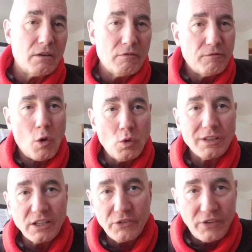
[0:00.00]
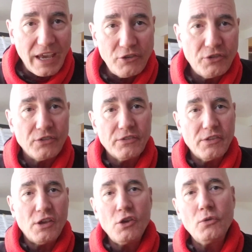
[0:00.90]
vocalizations,
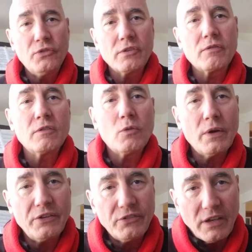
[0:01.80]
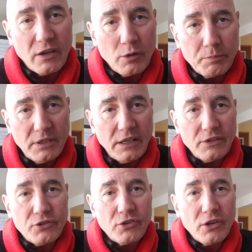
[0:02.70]
the use of the voice, to help
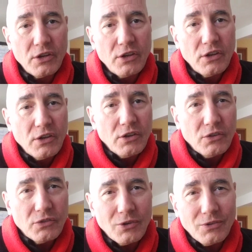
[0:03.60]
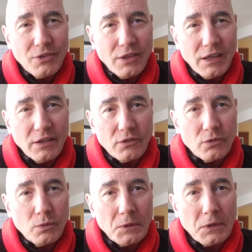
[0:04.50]
teach certain
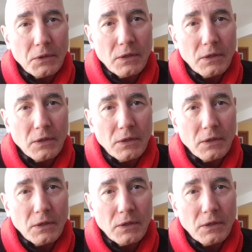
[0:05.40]
things with